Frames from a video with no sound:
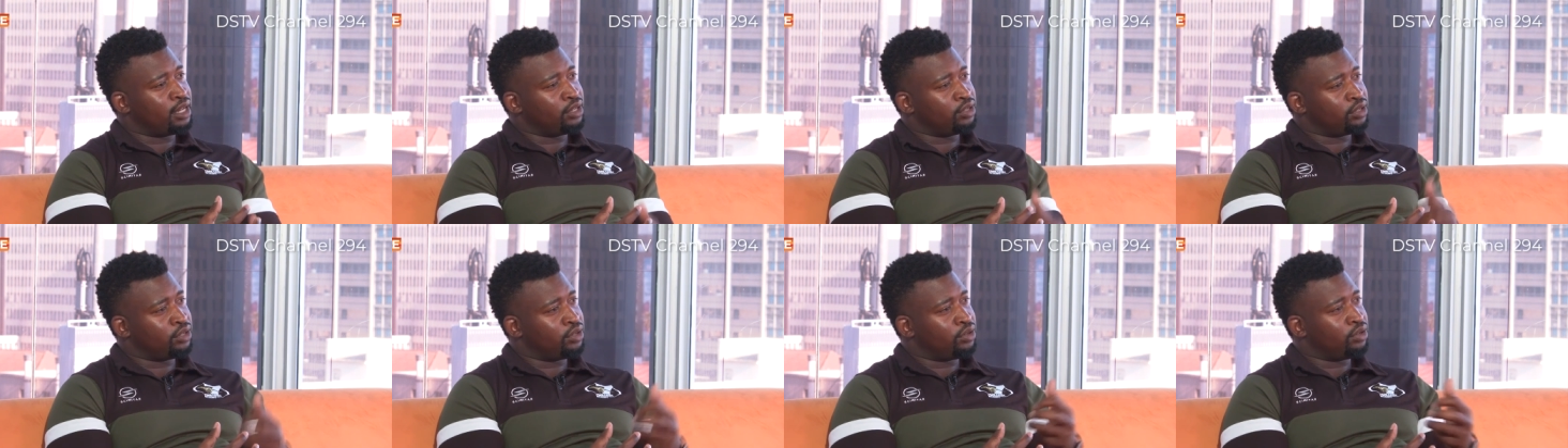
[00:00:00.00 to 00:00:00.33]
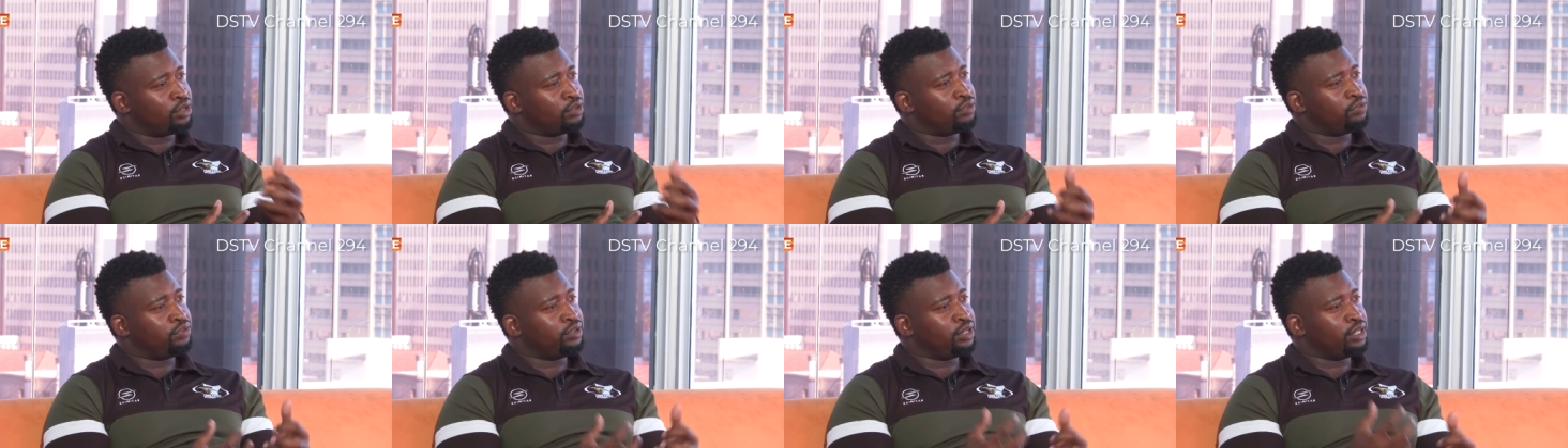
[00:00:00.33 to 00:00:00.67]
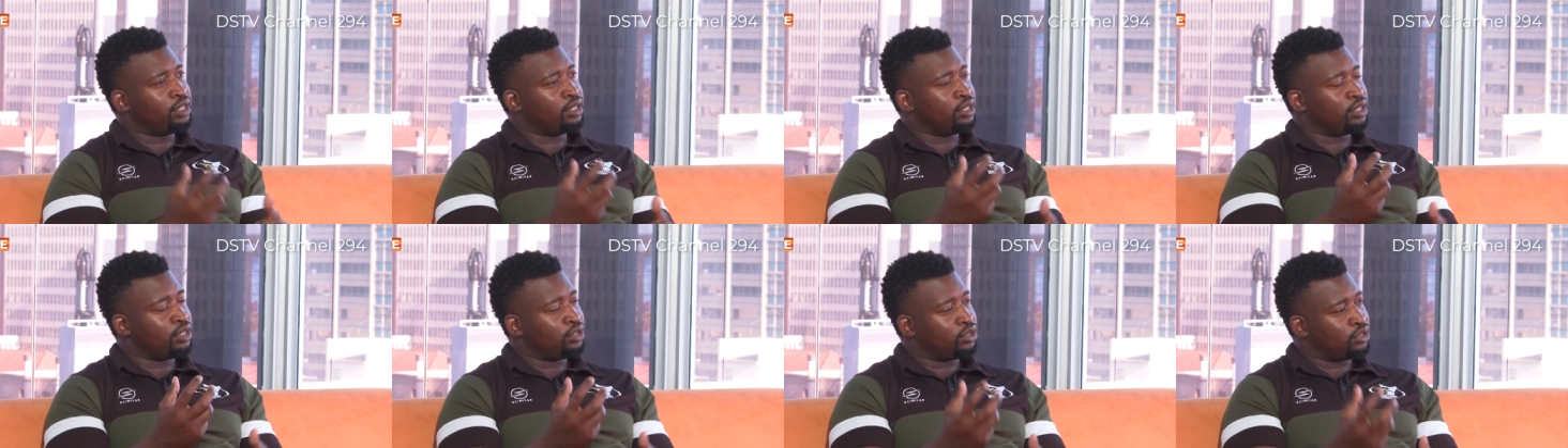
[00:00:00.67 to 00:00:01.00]
your
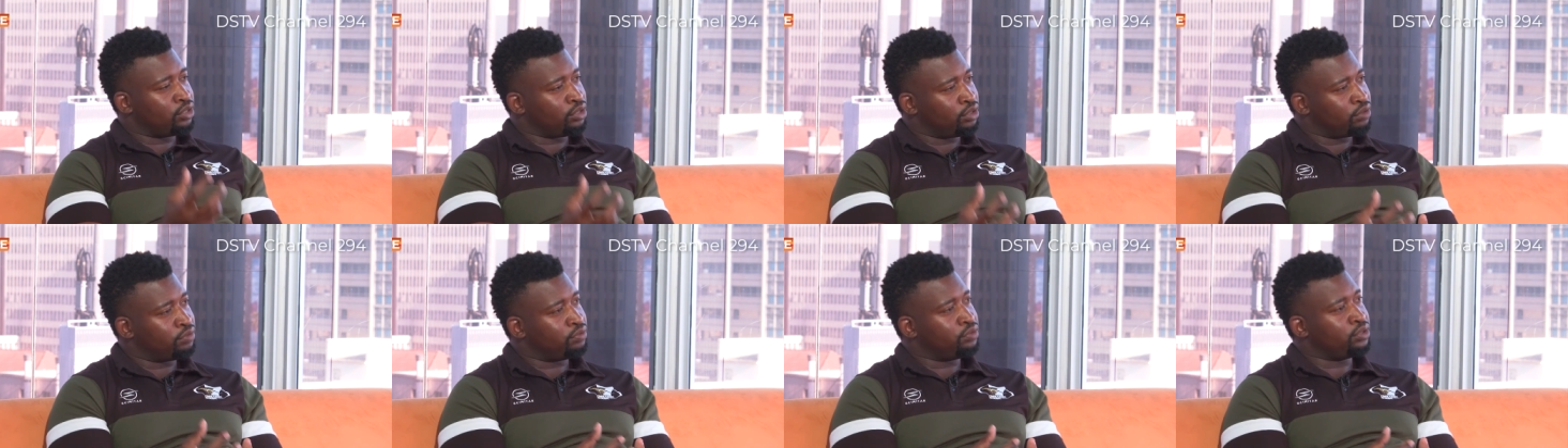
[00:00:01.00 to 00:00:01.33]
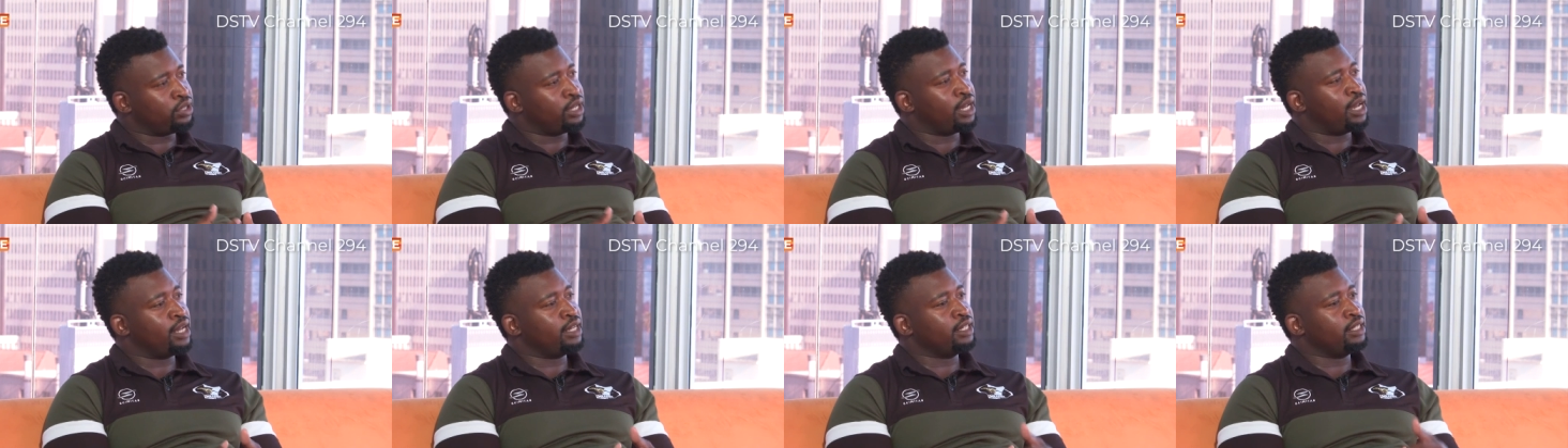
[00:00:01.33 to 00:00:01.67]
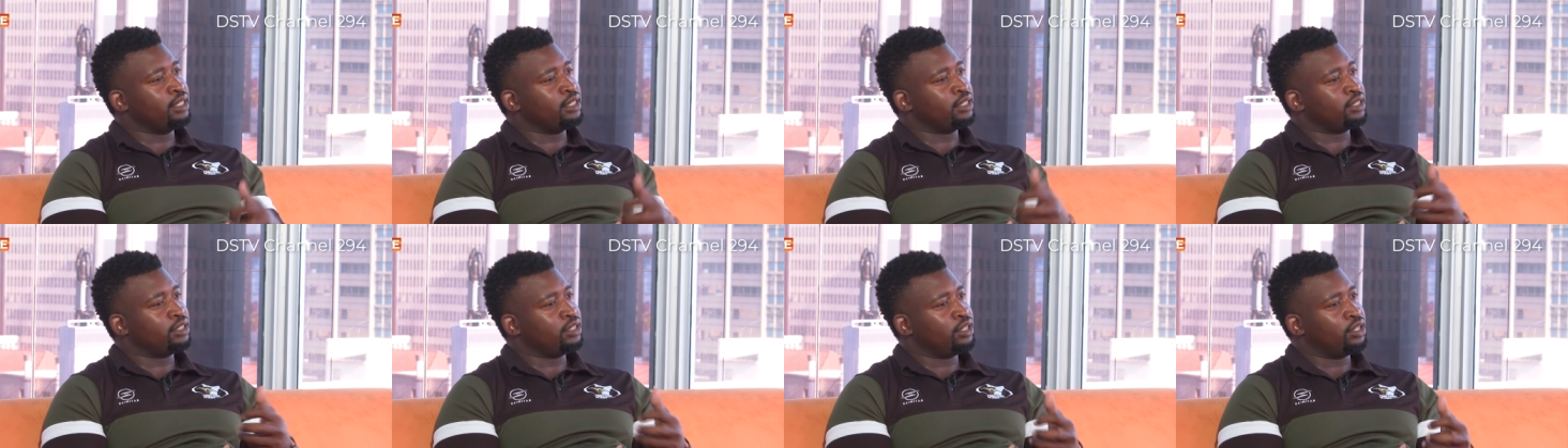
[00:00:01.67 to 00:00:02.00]
Godfrey, your, your
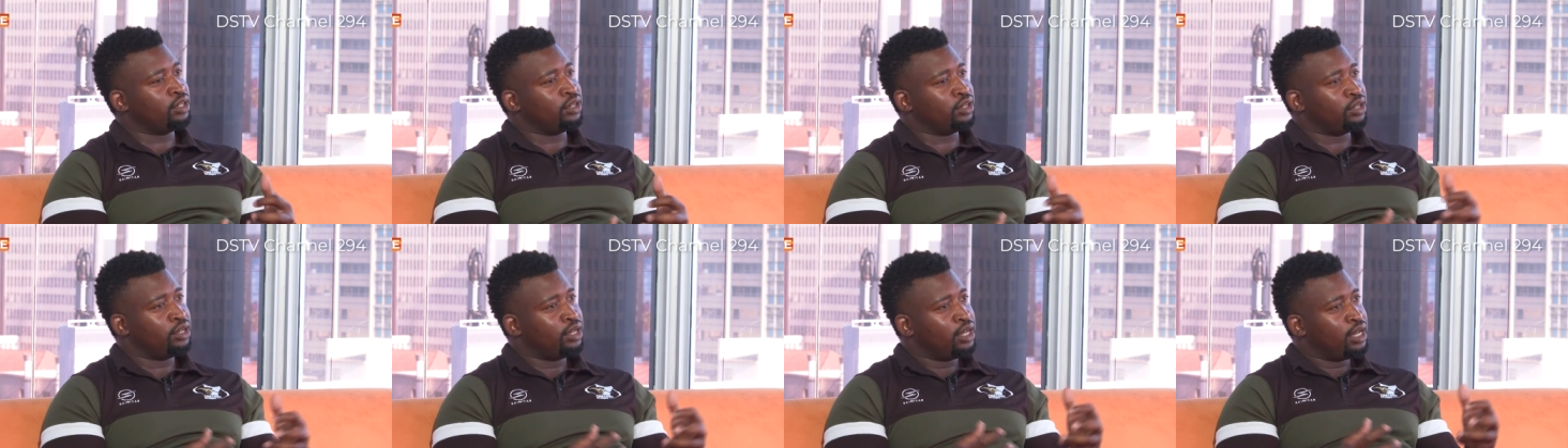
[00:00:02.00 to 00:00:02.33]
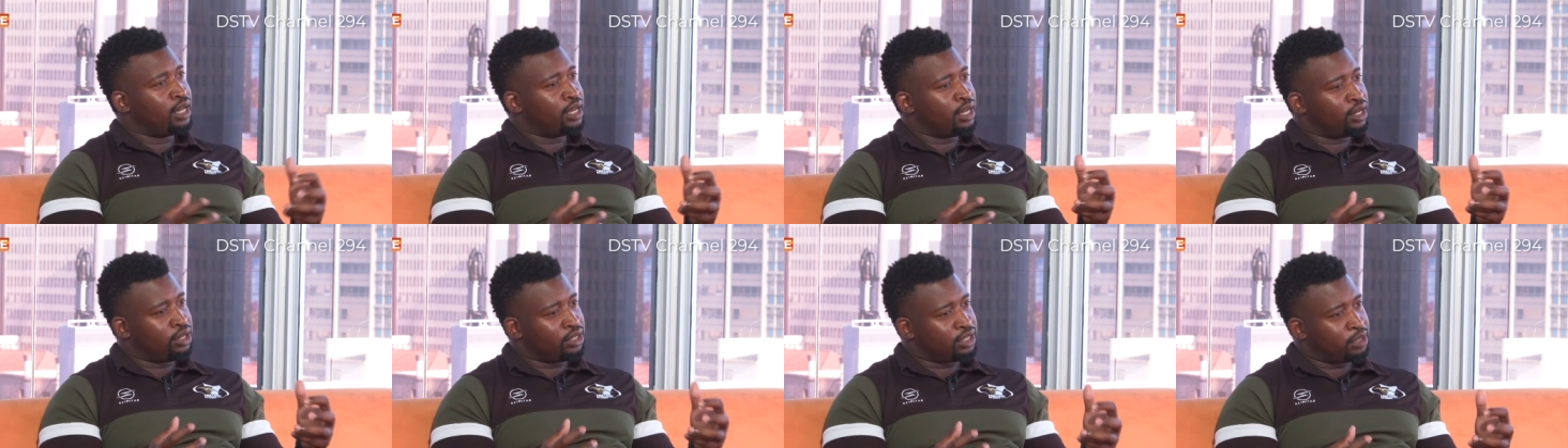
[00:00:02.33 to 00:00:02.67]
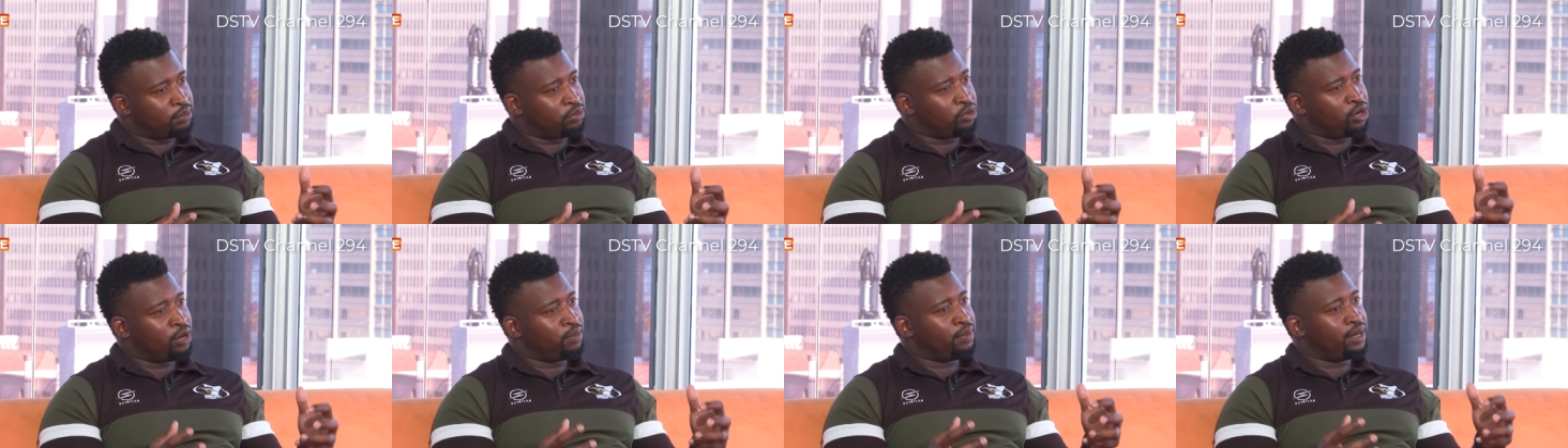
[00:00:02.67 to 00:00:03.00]
Vuyanis, you know, uh,
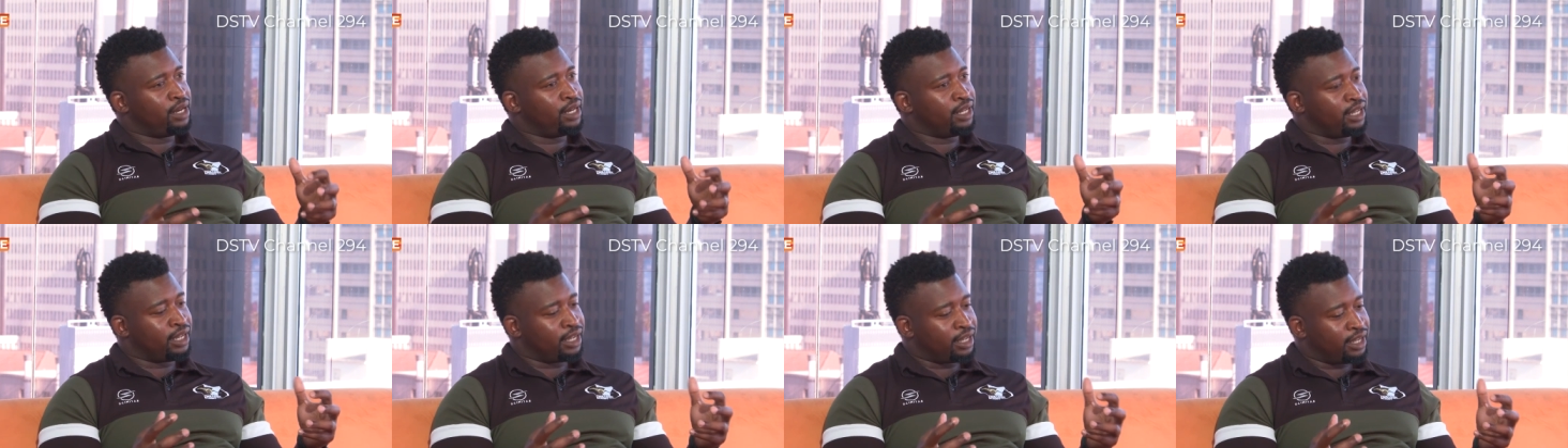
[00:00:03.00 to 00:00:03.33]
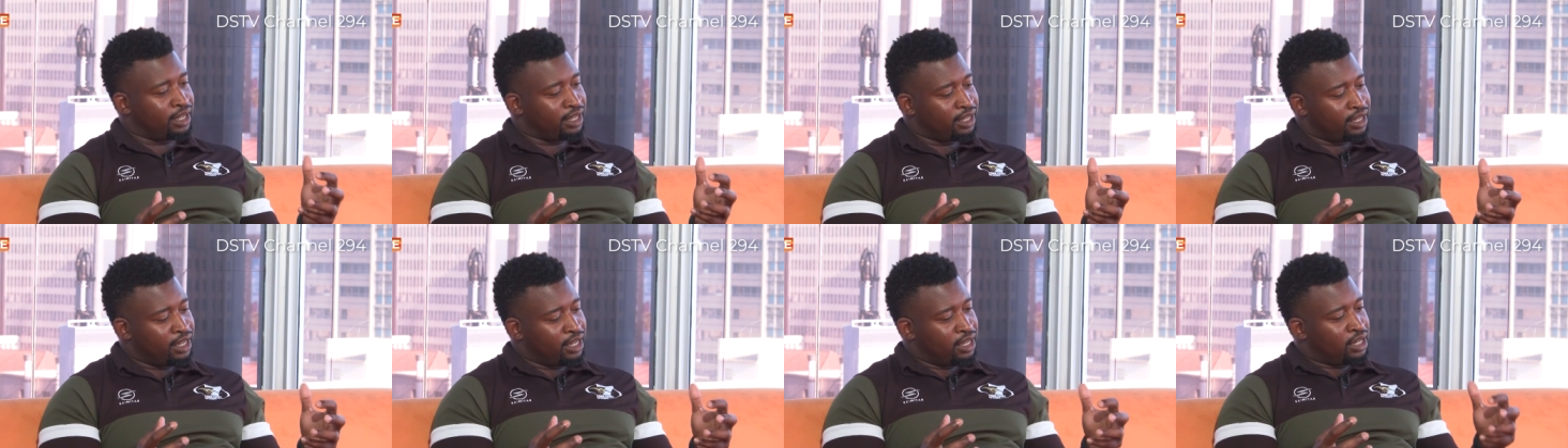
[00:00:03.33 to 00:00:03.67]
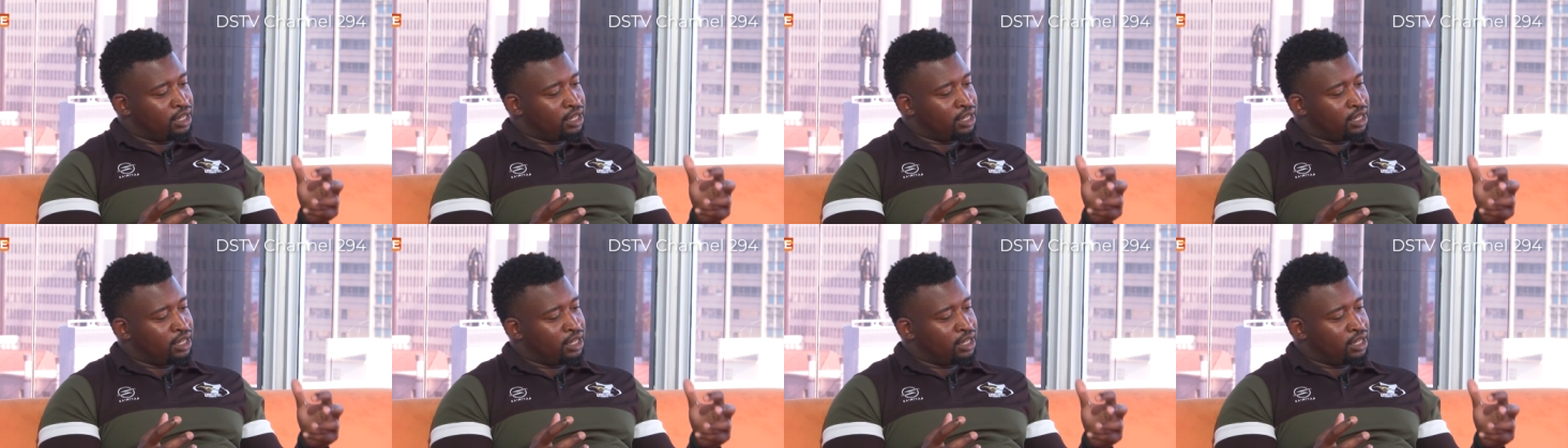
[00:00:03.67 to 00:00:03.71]
Tapua Malenga.